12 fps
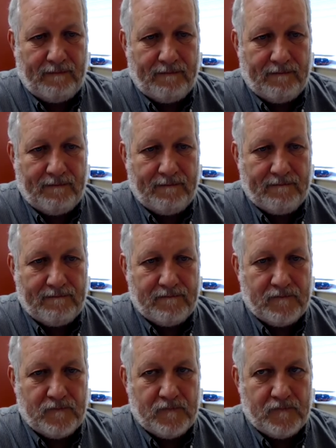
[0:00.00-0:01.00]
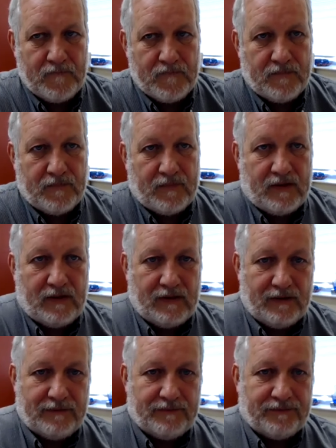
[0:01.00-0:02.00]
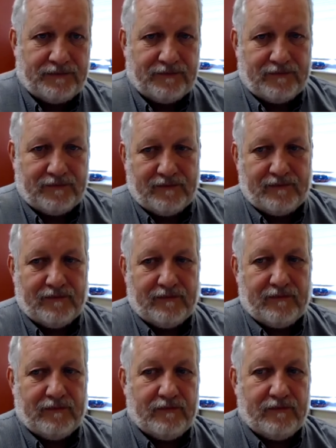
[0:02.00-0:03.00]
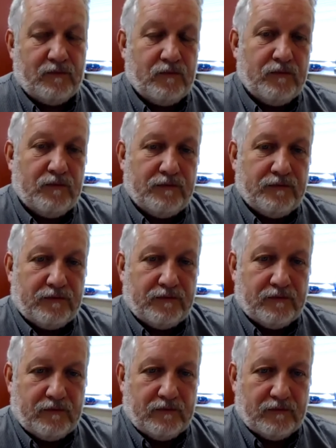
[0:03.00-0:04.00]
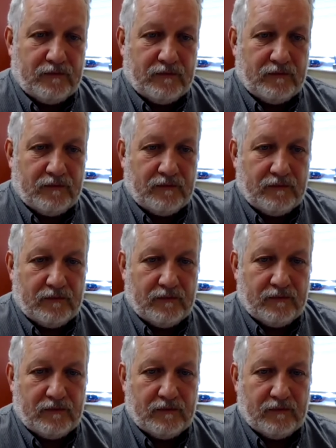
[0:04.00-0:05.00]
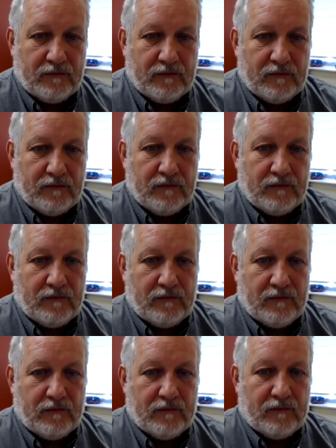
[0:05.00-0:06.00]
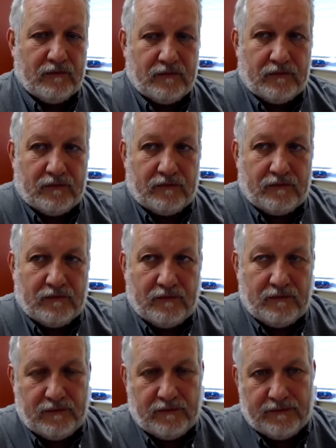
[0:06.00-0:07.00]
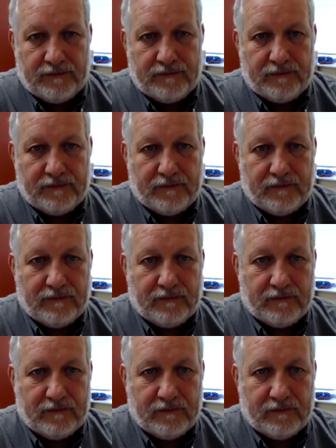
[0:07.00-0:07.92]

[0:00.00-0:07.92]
(not speaking)